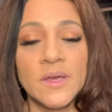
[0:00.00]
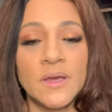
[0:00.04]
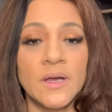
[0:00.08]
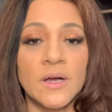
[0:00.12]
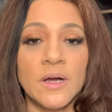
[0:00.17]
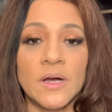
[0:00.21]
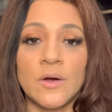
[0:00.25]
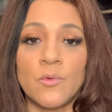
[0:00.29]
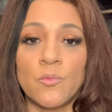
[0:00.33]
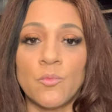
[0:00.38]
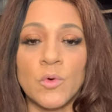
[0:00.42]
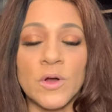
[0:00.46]

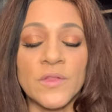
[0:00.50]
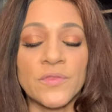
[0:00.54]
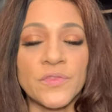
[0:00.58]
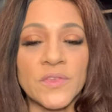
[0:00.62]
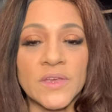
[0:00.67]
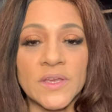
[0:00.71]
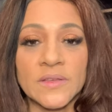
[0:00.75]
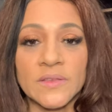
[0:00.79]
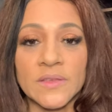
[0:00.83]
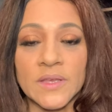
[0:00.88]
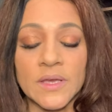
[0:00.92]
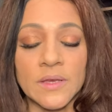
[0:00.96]
Uh, one
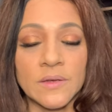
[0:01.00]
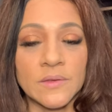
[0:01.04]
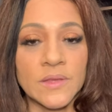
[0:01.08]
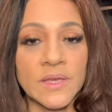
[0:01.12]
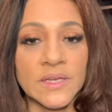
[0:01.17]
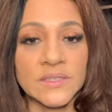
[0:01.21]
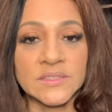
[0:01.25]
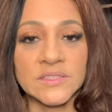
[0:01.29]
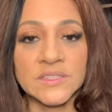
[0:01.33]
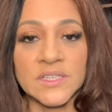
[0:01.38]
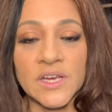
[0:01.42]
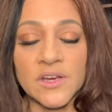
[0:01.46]
thing that,
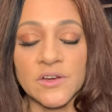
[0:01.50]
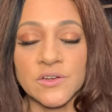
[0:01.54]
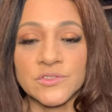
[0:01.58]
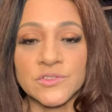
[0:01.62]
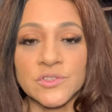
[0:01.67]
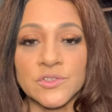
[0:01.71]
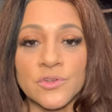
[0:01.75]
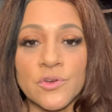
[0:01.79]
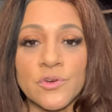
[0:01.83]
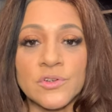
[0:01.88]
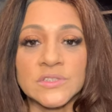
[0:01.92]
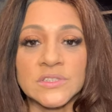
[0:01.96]
that scares
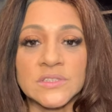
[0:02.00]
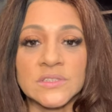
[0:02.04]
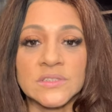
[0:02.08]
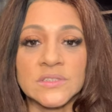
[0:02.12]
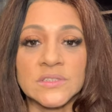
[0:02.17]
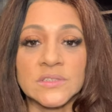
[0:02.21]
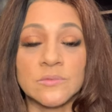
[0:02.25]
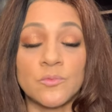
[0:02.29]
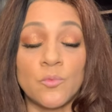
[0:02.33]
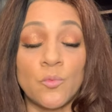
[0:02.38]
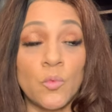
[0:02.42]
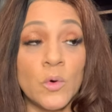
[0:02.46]
a
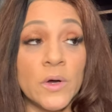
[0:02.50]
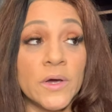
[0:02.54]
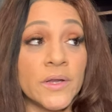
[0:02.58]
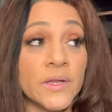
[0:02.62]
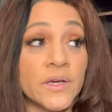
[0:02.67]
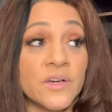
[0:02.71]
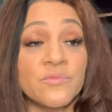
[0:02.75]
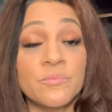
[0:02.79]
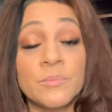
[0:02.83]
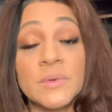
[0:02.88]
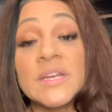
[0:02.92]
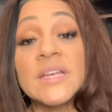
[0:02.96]
narcissist, one
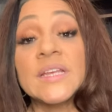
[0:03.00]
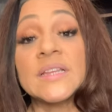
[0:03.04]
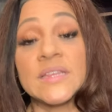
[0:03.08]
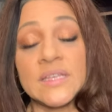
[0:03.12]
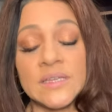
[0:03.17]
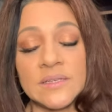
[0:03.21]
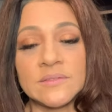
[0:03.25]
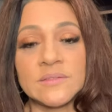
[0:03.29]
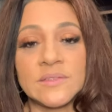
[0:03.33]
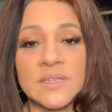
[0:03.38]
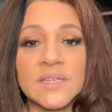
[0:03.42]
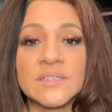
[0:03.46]
of many
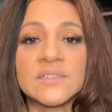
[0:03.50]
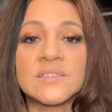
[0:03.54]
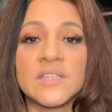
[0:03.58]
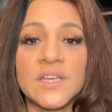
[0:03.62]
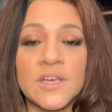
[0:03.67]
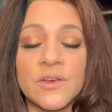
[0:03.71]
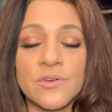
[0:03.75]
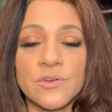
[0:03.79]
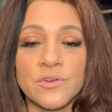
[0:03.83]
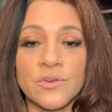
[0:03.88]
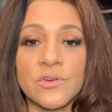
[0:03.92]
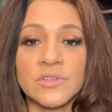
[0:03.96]
things that
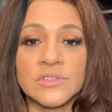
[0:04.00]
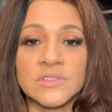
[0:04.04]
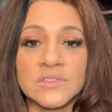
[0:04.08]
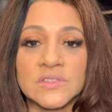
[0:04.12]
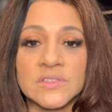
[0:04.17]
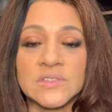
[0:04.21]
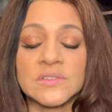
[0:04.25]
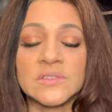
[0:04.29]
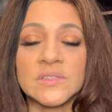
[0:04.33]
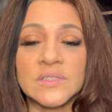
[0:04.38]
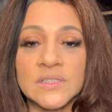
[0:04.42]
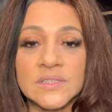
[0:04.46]
scare a
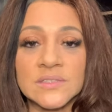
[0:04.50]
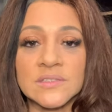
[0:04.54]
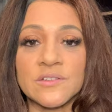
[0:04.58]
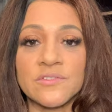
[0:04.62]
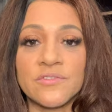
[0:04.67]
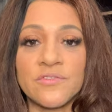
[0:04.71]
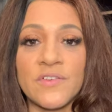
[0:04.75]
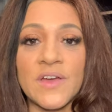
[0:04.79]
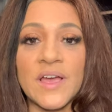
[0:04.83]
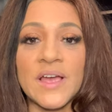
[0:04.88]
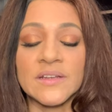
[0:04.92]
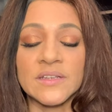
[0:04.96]
narcissist is the
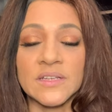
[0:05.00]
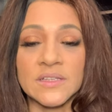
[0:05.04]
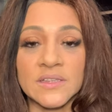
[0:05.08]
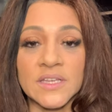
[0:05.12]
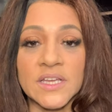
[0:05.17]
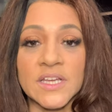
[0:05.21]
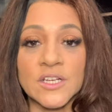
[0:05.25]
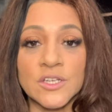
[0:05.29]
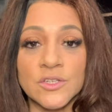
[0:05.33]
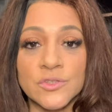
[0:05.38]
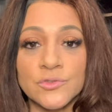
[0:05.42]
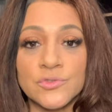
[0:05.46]
fact that
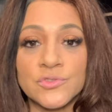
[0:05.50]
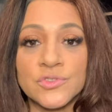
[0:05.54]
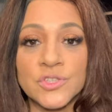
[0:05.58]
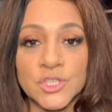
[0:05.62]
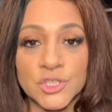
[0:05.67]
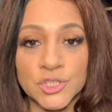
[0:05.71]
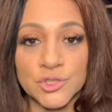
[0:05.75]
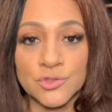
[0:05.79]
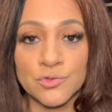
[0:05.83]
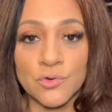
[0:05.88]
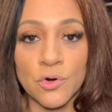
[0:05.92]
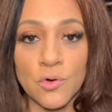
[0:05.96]
they lose
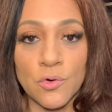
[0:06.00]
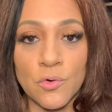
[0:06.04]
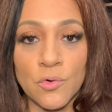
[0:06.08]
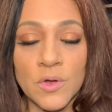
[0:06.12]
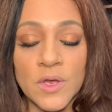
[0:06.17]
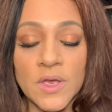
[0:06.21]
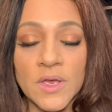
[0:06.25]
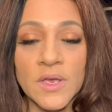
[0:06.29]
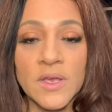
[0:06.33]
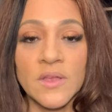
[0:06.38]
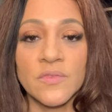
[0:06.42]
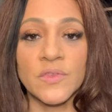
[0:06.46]
control.
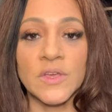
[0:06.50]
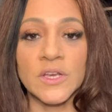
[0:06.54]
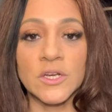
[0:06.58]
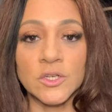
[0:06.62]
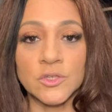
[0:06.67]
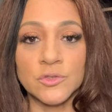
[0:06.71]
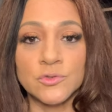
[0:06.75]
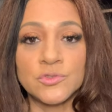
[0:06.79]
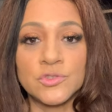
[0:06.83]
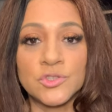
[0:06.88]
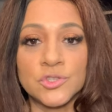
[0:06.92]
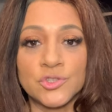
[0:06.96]
They
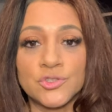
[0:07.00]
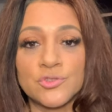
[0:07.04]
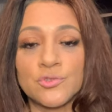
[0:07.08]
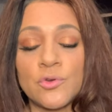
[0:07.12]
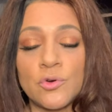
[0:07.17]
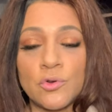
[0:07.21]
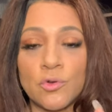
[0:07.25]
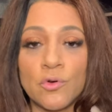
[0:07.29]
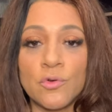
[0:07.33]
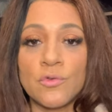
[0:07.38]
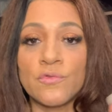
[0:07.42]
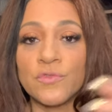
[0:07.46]
lose
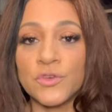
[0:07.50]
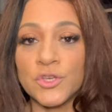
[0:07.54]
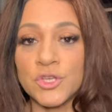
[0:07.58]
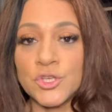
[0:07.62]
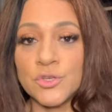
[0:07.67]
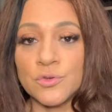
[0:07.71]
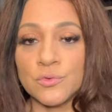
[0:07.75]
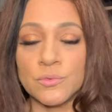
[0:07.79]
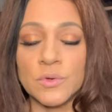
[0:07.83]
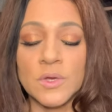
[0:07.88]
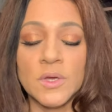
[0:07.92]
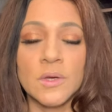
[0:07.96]
control over
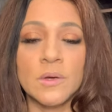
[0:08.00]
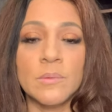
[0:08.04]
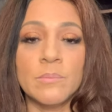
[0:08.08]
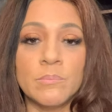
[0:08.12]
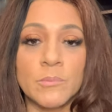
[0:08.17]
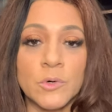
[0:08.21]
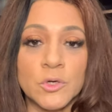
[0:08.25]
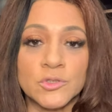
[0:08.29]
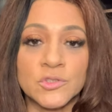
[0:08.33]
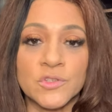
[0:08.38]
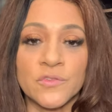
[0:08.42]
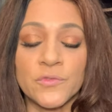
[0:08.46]
you.
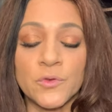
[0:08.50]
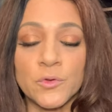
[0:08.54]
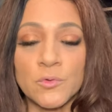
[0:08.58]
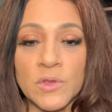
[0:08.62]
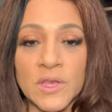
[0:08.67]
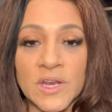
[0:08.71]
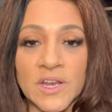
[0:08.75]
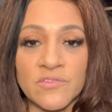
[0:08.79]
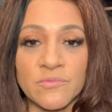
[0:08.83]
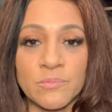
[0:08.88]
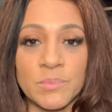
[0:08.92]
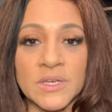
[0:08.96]
Most of you
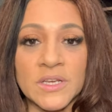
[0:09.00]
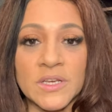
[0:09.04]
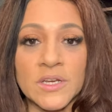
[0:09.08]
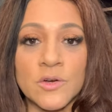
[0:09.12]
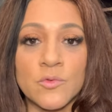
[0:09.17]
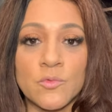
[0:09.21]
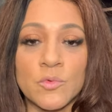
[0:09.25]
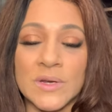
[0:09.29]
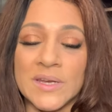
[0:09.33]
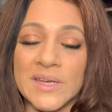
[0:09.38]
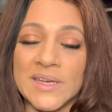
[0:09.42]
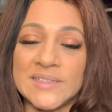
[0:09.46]
that have been in
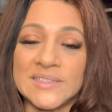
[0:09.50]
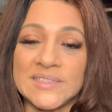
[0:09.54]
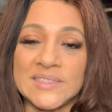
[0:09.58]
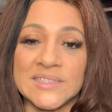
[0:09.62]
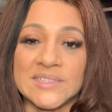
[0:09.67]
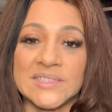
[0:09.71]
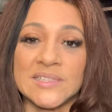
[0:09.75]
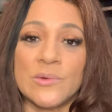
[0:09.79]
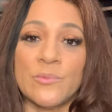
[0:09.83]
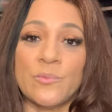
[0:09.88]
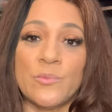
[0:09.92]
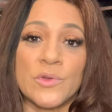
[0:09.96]
a
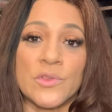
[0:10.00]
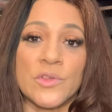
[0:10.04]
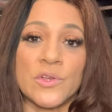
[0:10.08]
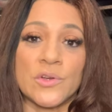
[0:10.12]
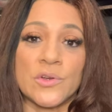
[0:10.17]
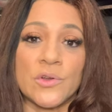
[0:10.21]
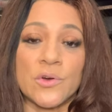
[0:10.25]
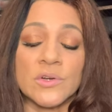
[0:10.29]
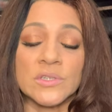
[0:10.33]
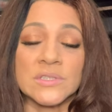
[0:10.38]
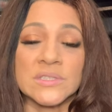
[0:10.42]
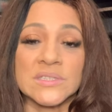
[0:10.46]
relationship with a
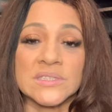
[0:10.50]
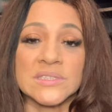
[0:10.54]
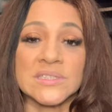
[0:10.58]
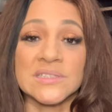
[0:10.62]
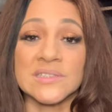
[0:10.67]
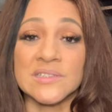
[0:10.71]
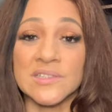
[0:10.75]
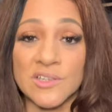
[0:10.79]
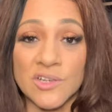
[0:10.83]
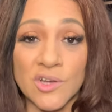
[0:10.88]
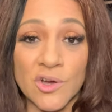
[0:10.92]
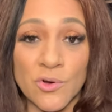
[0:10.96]

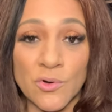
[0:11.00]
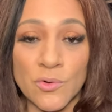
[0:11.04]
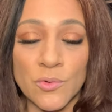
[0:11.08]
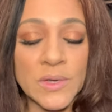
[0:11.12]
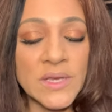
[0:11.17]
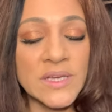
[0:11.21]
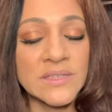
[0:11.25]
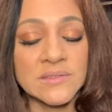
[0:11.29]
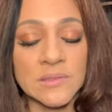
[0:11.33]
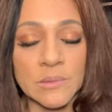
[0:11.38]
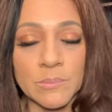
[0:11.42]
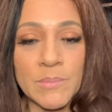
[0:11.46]
narcissist know
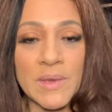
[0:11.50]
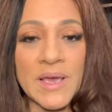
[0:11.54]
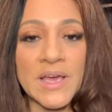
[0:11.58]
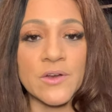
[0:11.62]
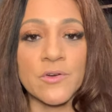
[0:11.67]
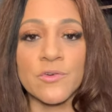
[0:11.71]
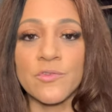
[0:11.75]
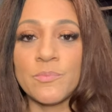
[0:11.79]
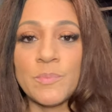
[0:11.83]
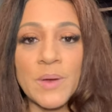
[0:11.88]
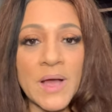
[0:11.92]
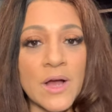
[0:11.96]
it's a
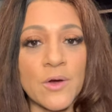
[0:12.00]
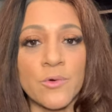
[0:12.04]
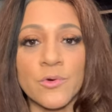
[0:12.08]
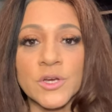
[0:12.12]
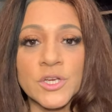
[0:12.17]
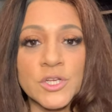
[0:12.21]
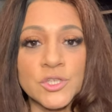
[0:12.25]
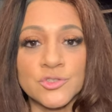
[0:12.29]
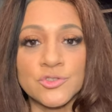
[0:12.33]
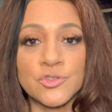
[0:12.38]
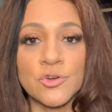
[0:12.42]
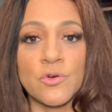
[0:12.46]
matter of power
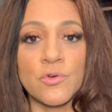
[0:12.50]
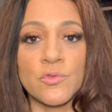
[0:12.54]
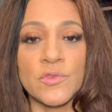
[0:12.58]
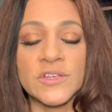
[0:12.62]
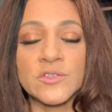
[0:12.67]
and control.